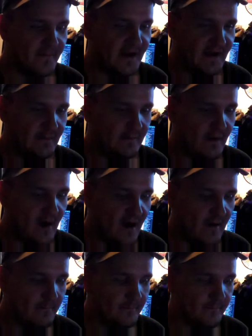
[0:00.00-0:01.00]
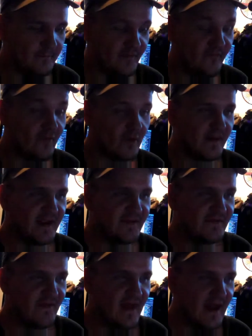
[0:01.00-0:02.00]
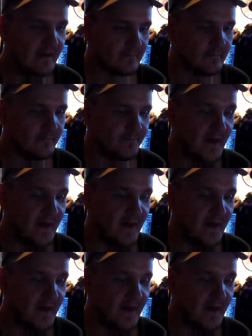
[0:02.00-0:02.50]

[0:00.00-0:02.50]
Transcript: But um, before we get to that,